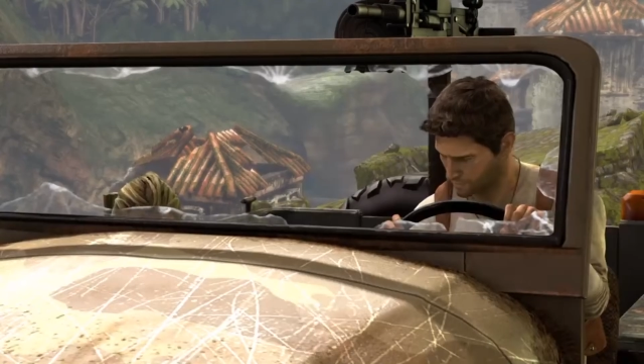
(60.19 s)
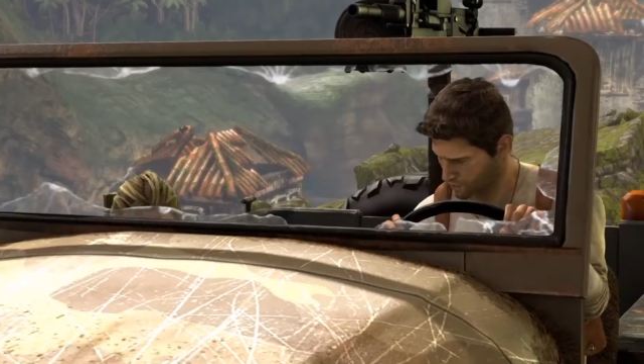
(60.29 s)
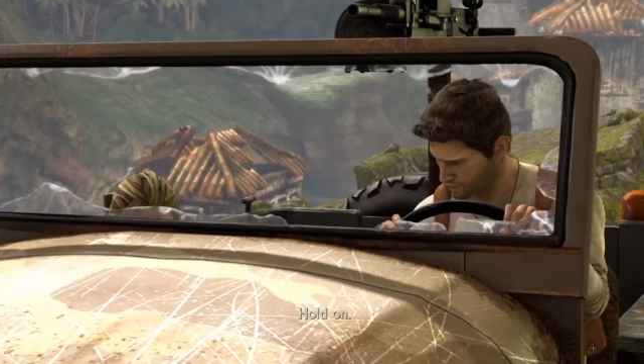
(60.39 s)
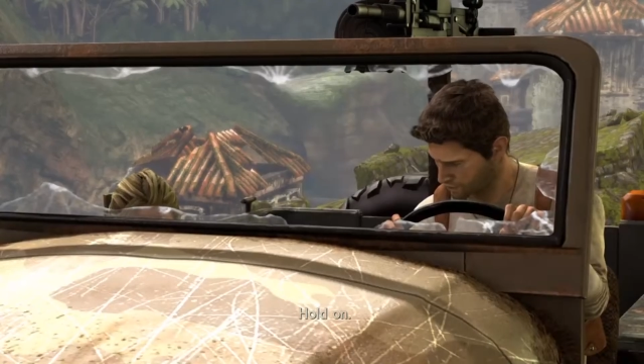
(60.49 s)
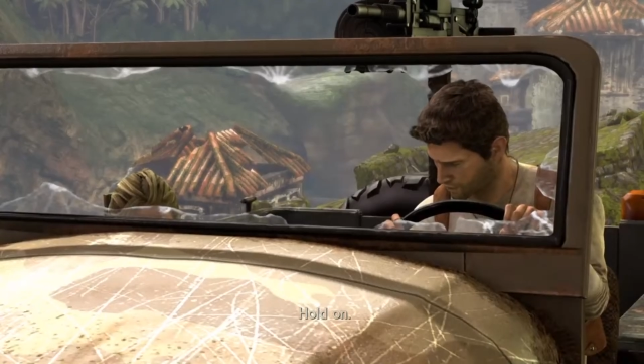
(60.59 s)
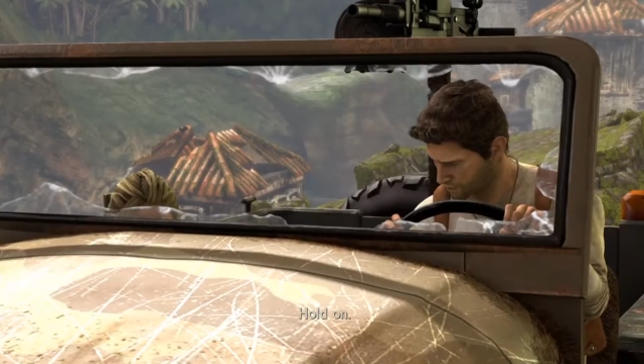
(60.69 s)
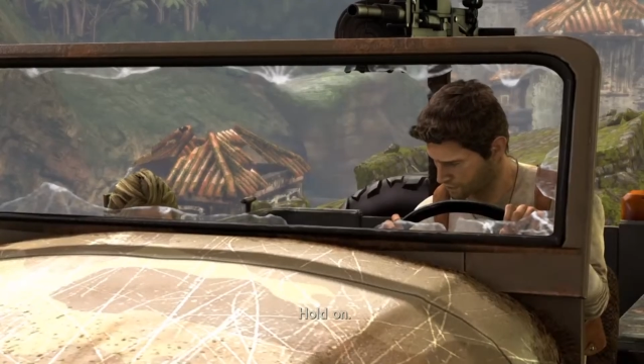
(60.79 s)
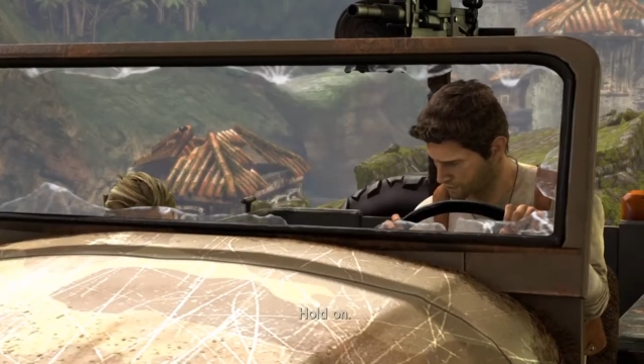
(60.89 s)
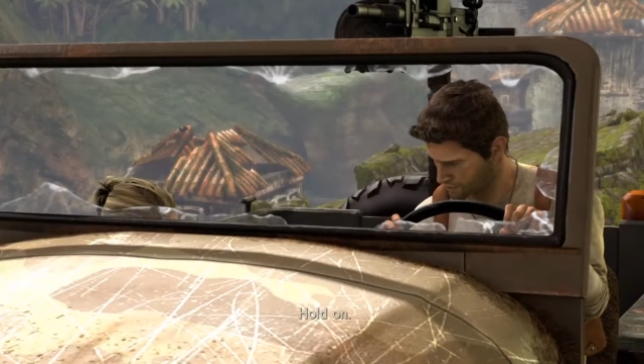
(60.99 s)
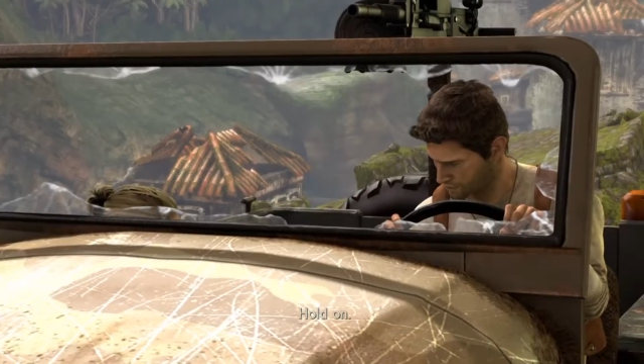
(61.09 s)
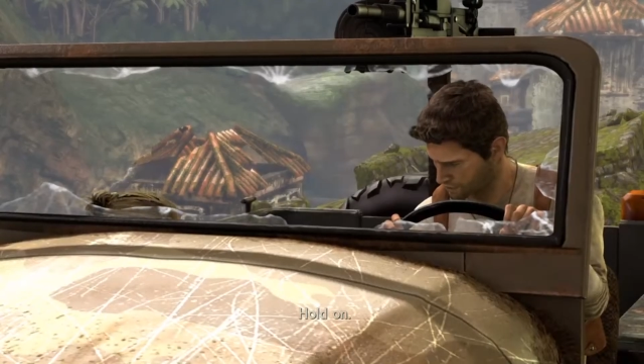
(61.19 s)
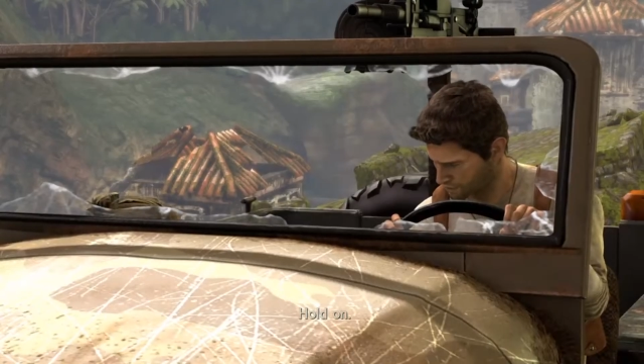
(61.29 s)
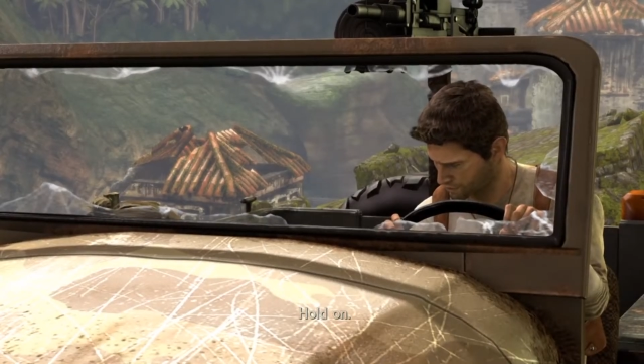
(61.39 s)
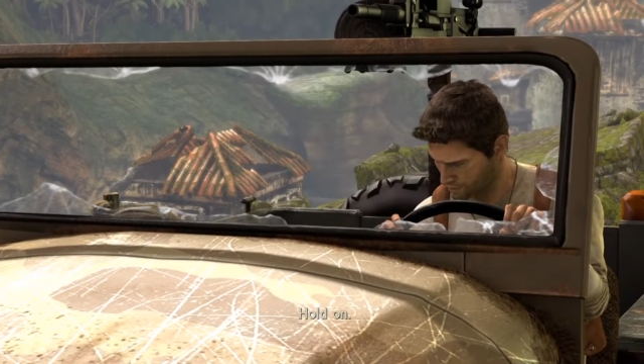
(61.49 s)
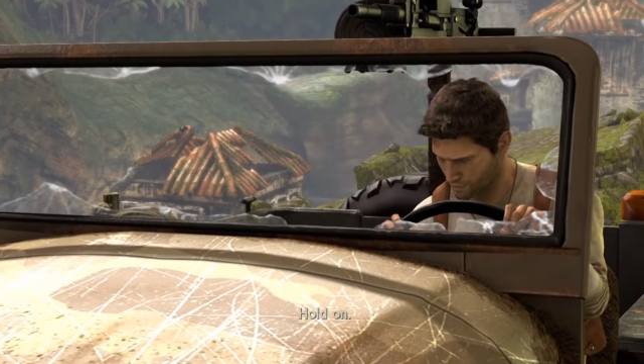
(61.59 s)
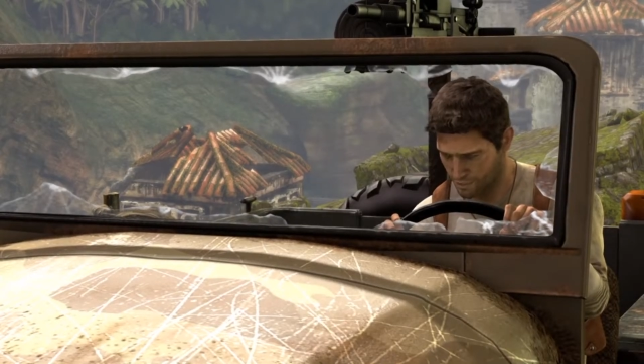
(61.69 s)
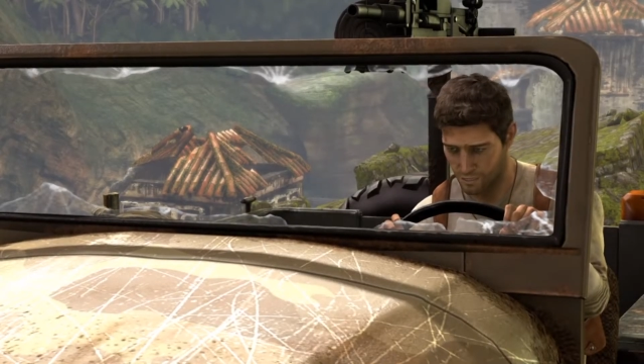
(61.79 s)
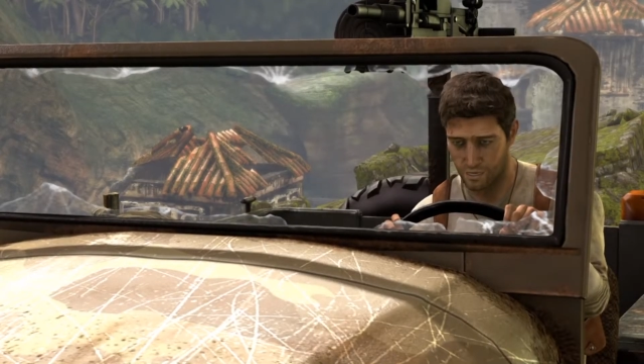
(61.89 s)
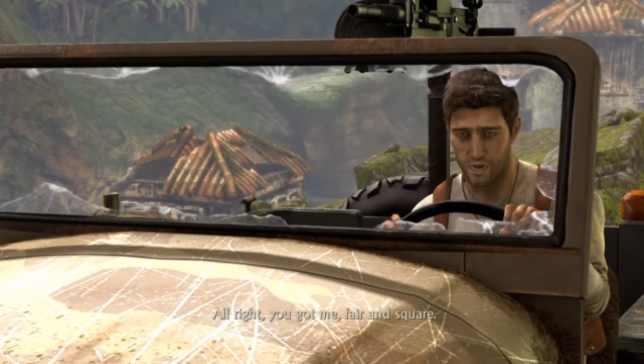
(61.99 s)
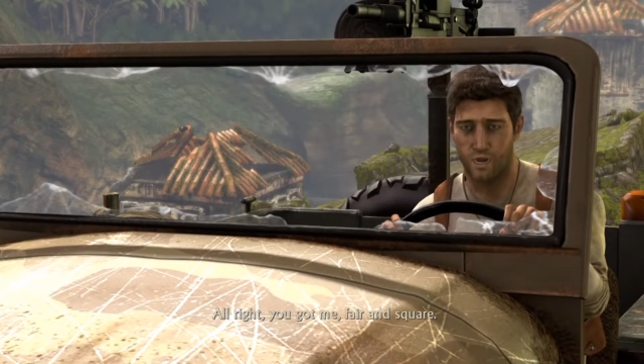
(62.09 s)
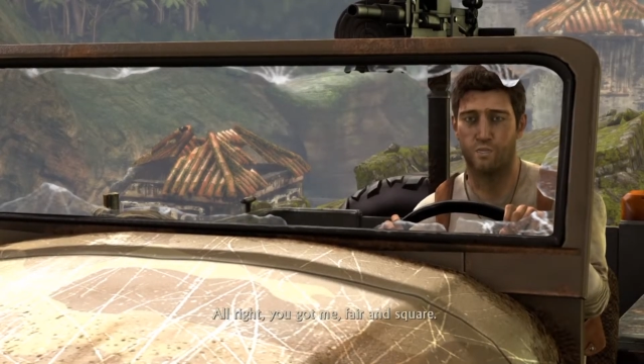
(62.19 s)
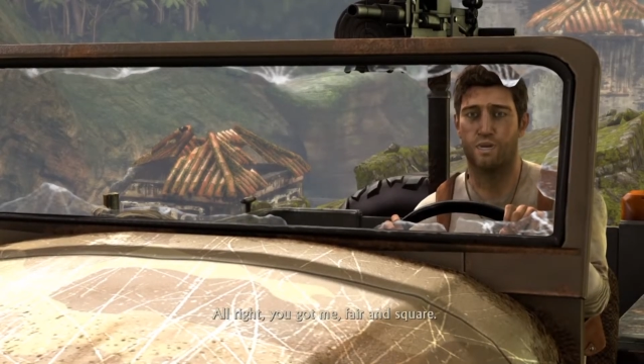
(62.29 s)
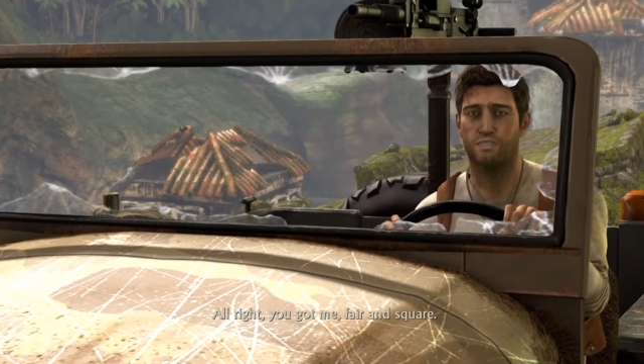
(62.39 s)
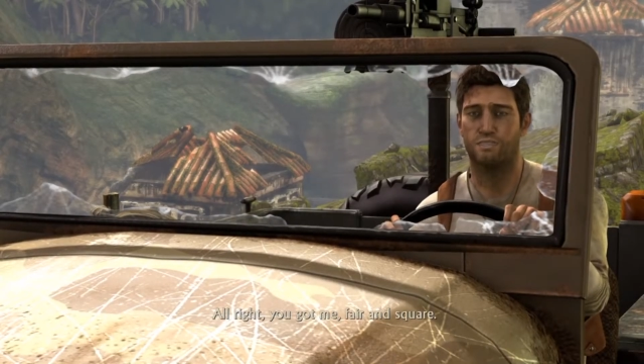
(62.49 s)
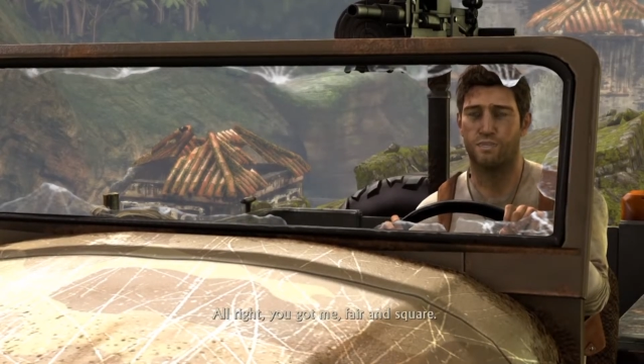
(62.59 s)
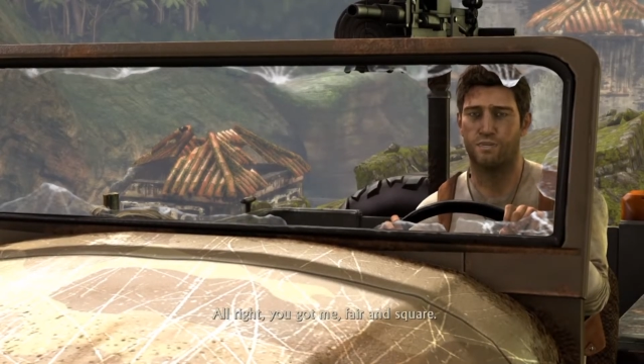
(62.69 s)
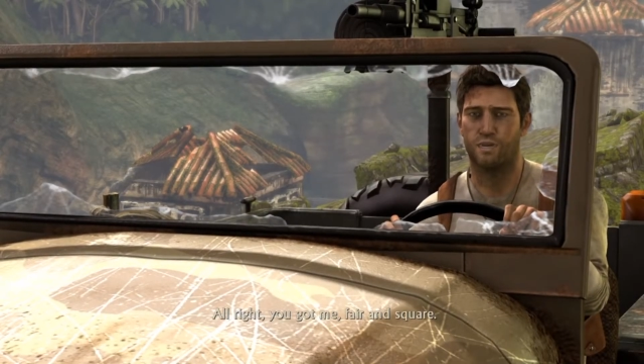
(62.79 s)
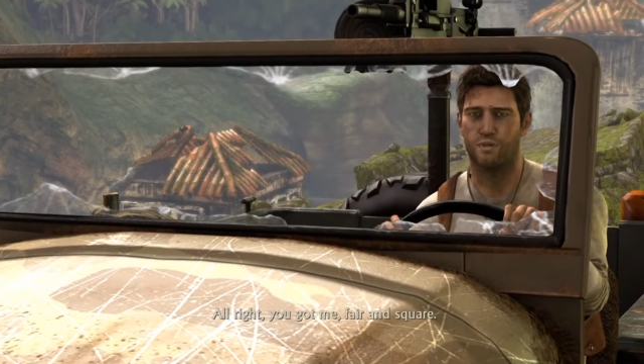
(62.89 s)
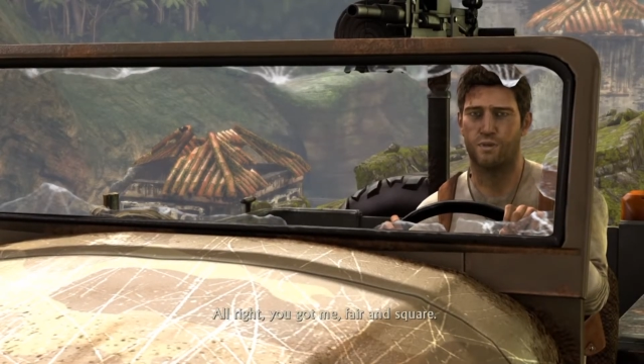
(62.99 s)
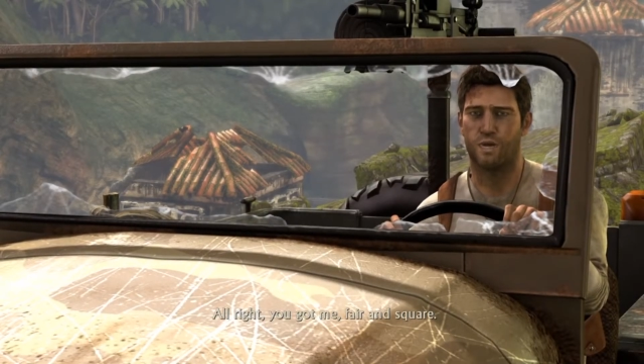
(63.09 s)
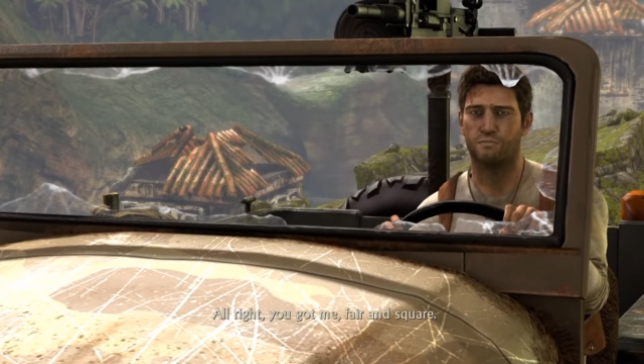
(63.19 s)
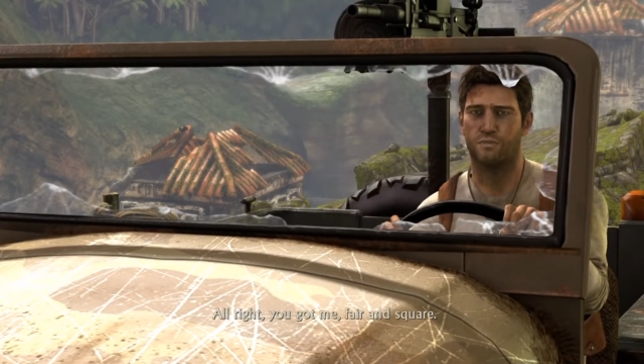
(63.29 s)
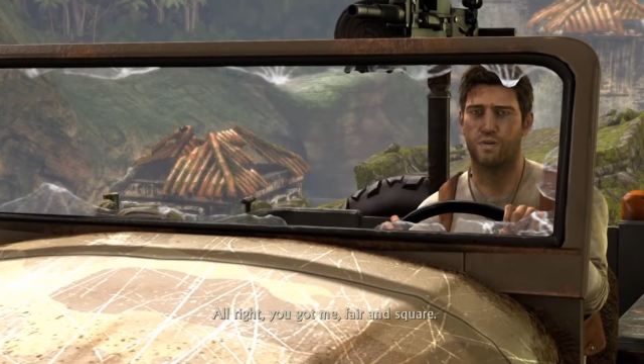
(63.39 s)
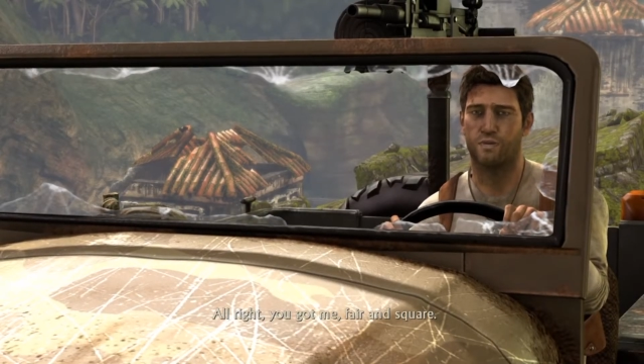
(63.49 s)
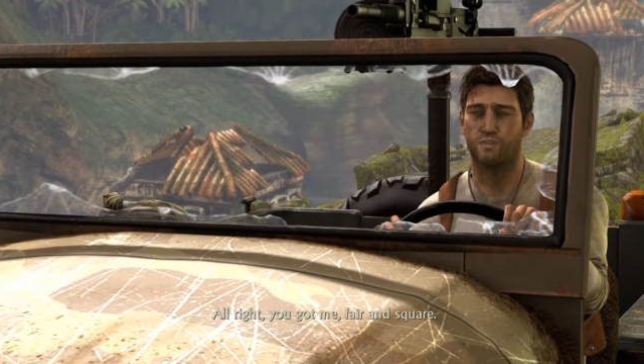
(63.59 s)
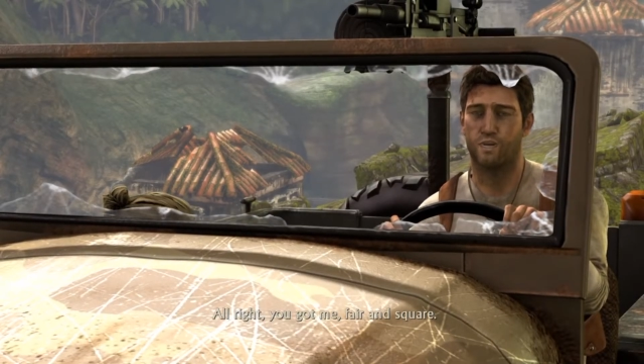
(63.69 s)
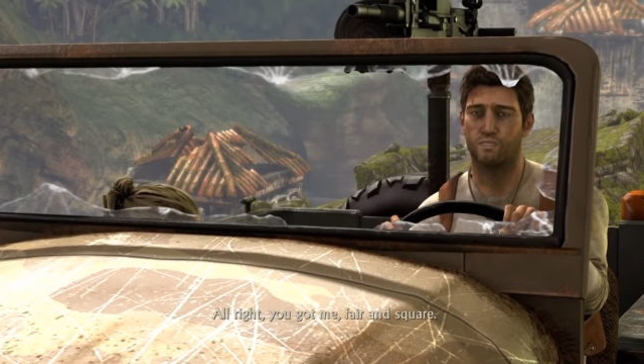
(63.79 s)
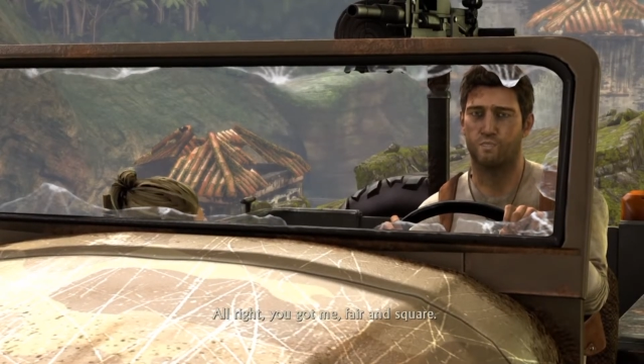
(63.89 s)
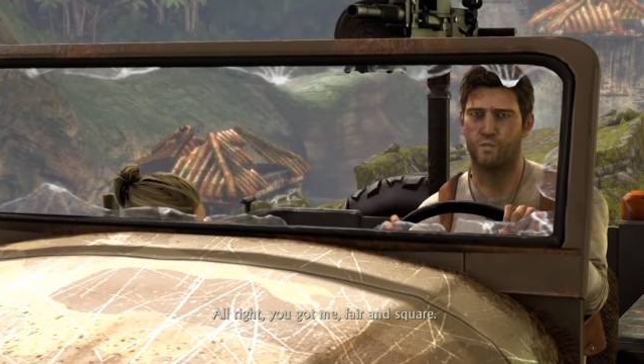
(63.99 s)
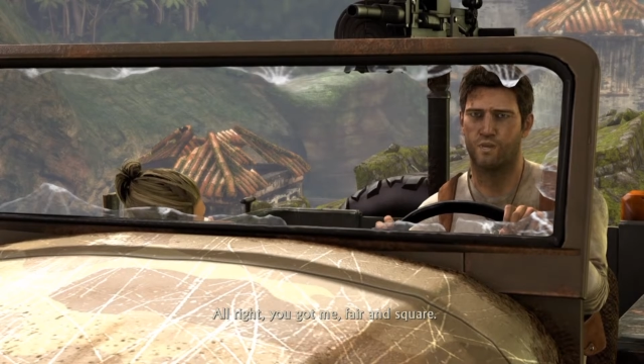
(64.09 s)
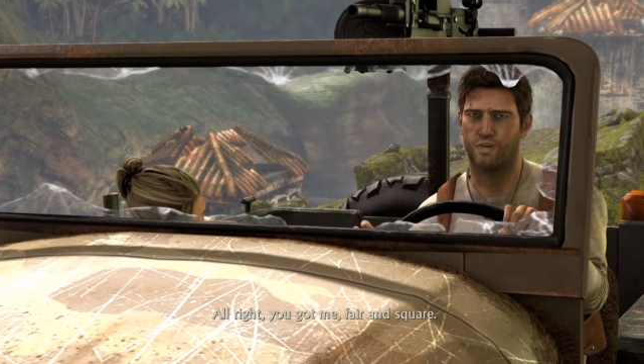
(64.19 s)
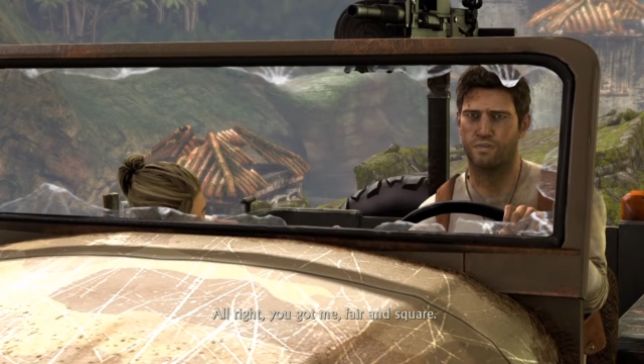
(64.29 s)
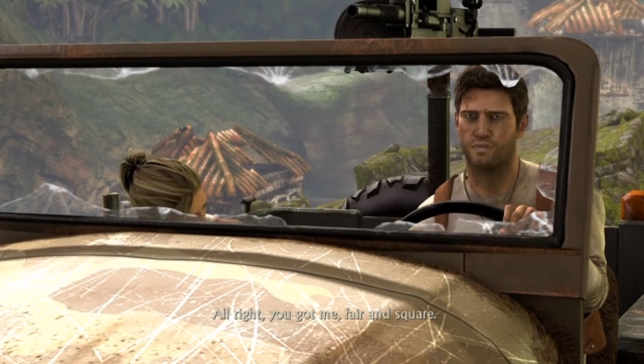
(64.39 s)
Hold on. All right, you got me, fair and square.